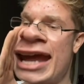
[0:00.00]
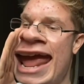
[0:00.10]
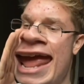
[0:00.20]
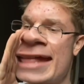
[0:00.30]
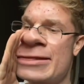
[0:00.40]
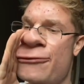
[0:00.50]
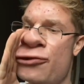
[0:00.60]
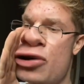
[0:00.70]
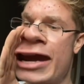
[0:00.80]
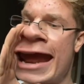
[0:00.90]
your hand if
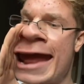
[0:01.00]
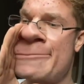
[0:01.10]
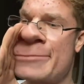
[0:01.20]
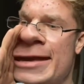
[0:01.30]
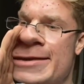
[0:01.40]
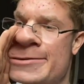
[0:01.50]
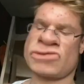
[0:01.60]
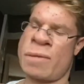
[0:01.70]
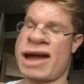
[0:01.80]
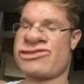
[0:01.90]
you can hear me.
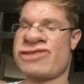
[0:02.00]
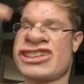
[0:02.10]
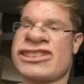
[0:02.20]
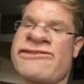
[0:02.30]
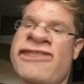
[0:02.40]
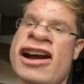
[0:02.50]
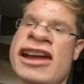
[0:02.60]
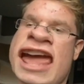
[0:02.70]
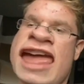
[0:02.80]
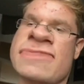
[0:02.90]
Nobody's raising a
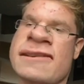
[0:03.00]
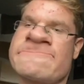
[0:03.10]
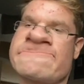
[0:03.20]
fucking hand.